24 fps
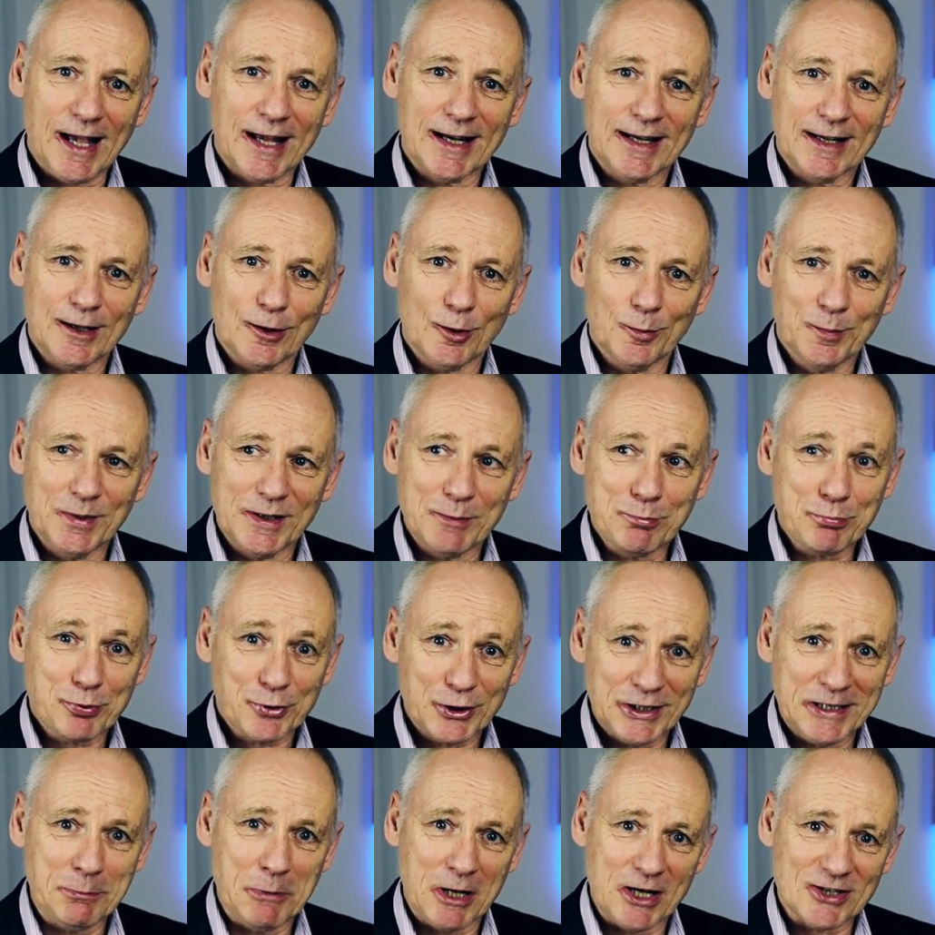and it'll be
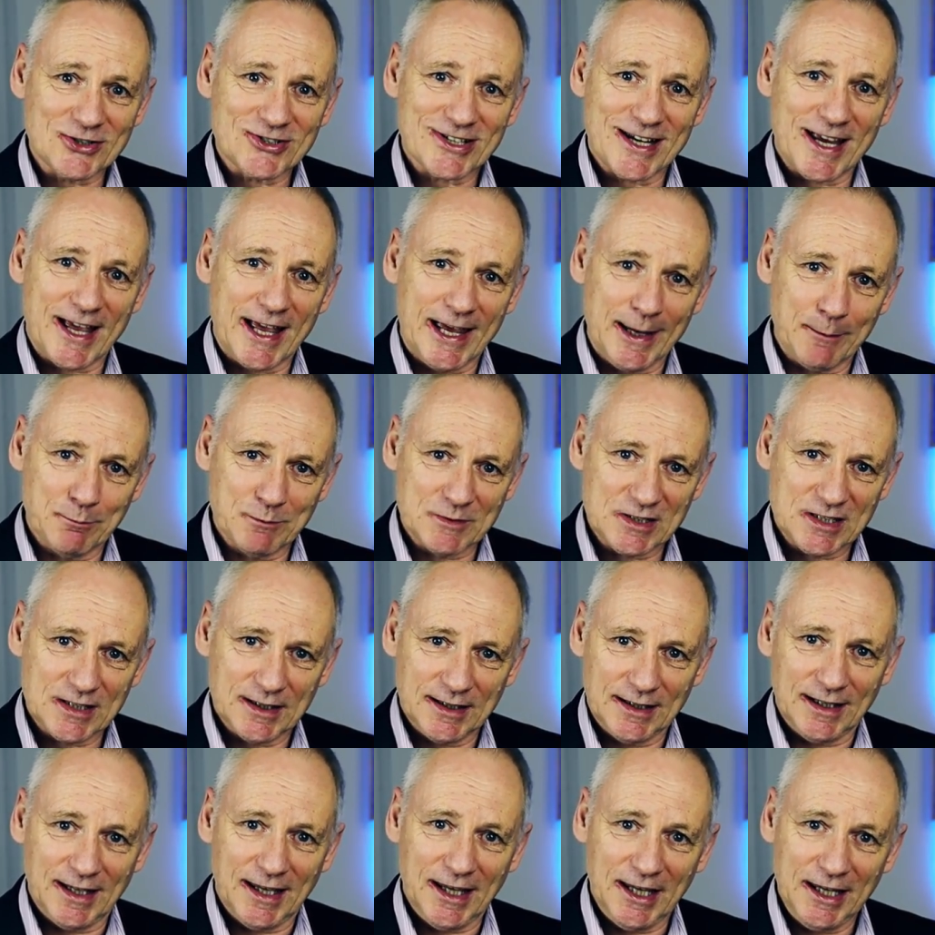pretty much empty,